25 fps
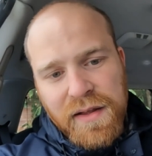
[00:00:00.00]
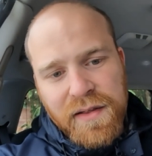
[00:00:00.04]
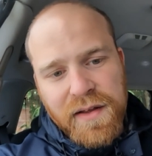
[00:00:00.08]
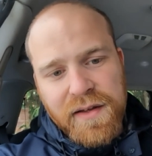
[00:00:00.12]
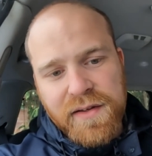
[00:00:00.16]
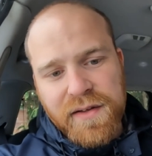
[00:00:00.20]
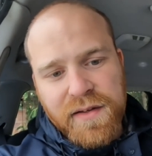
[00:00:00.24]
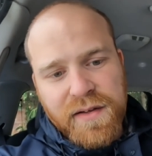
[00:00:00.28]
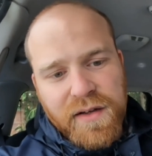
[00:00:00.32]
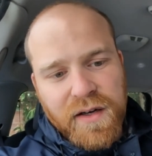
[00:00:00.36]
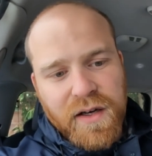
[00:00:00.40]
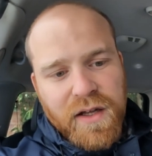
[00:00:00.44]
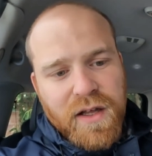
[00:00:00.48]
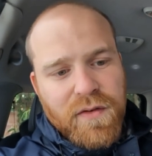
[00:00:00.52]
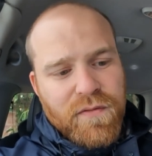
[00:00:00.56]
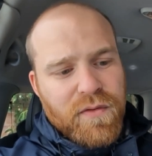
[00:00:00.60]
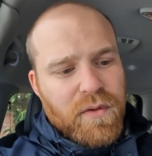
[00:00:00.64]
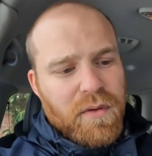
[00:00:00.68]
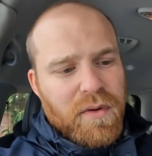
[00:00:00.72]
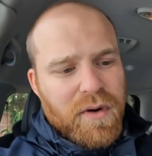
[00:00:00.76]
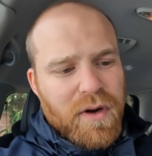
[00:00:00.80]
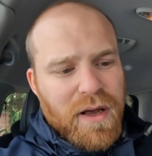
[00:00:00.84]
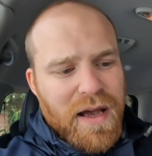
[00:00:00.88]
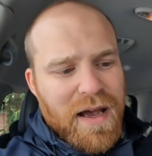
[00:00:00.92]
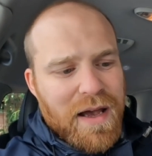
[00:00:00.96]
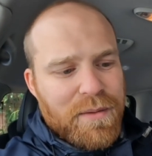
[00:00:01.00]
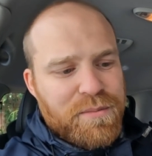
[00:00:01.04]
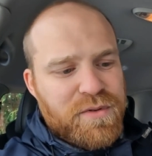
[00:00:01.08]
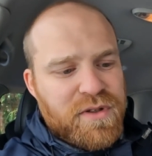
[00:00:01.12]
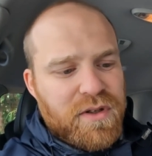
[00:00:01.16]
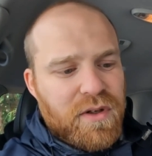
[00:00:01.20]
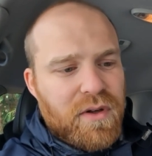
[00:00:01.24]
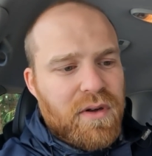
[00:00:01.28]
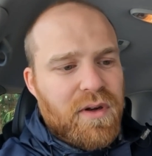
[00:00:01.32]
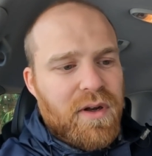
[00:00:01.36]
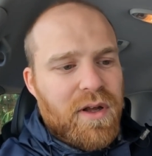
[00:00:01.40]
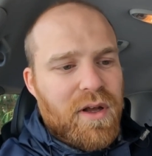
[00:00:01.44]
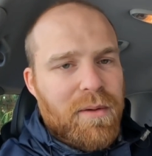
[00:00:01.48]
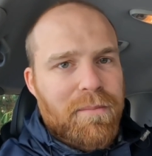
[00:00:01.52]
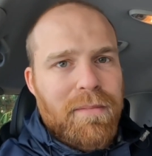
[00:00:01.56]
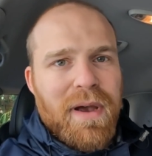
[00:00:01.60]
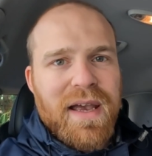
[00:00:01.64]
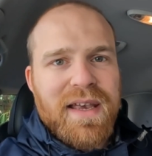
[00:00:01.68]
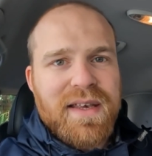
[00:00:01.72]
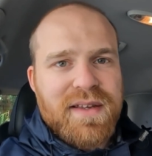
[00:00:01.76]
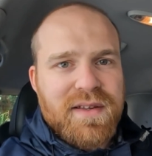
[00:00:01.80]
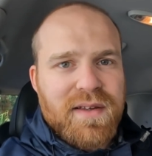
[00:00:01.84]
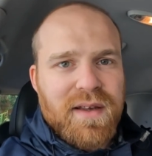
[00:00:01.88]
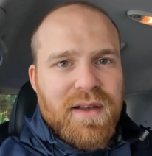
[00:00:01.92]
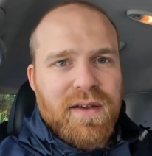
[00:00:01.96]
this is going to give you an absolutely
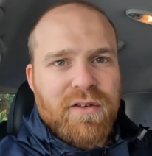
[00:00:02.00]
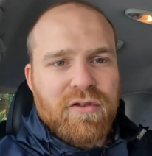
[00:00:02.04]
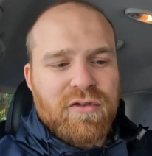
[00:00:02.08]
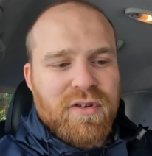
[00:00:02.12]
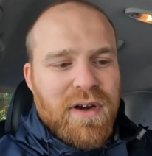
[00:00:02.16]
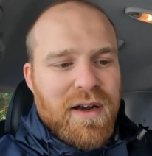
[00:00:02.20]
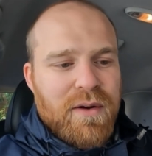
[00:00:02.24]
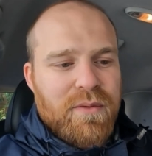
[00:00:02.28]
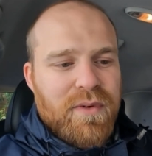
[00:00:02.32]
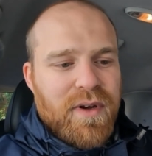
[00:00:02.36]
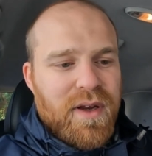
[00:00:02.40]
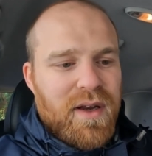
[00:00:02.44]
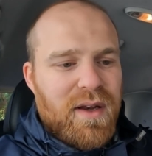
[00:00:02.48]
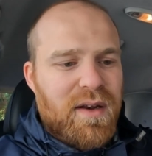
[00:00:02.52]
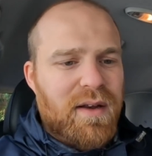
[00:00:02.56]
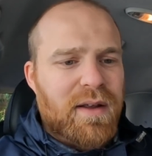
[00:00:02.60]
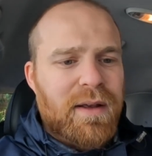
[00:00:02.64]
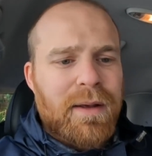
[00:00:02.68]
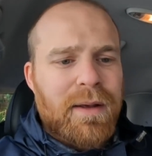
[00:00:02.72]
amazing grounding.